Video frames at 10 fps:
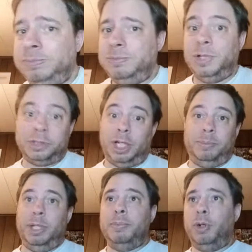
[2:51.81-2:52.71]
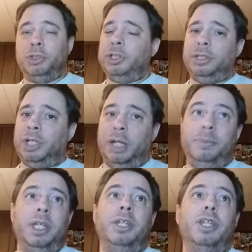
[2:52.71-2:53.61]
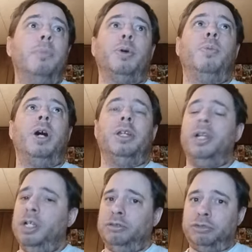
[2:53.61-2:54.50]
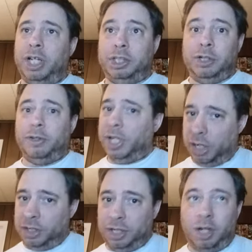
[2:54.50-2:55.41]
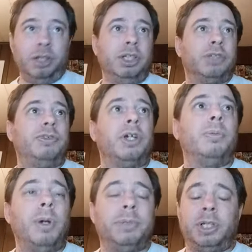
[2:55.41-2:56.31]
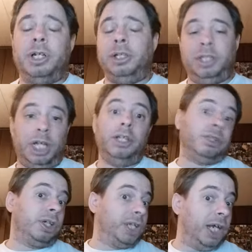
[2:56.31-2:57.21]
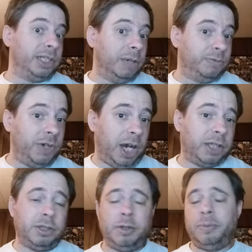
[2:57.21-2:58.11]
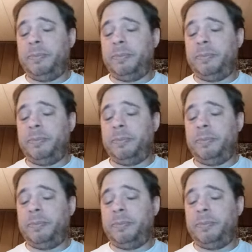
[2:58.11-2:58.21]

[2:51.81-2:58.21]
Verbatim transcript: because I'm the most, I'm the number one ranter on this fucking website, and that is a goddamn fact.